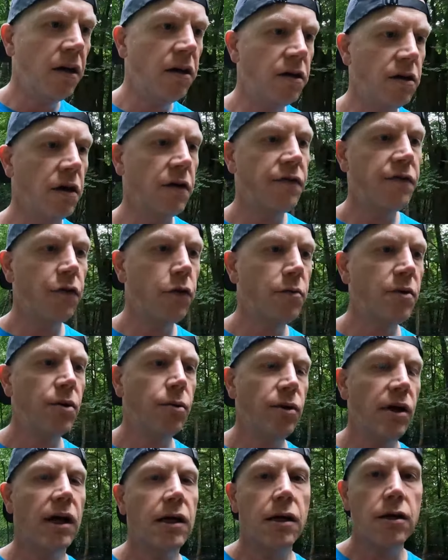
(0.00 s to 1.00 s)
You know,
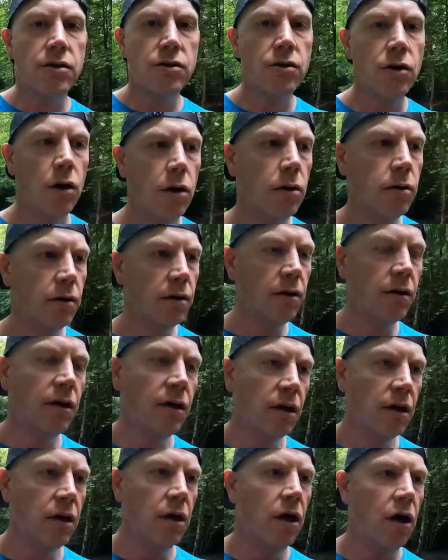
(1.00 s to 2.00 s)
4mm lug is not
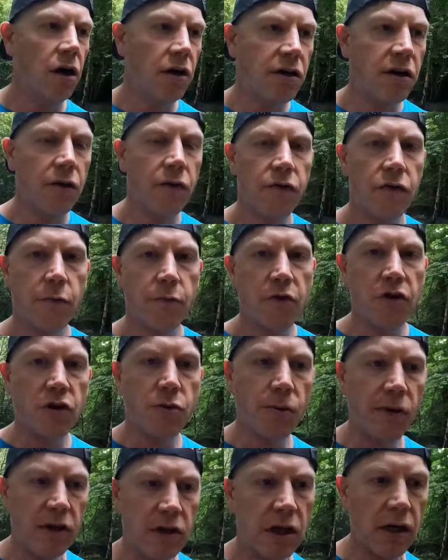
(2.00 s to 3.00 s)
ideal for a
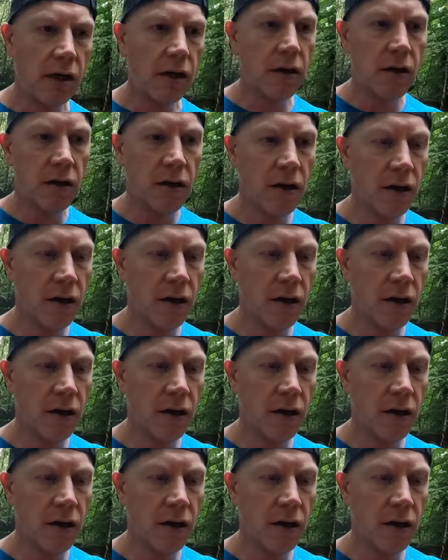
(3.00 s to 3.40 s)
British winter.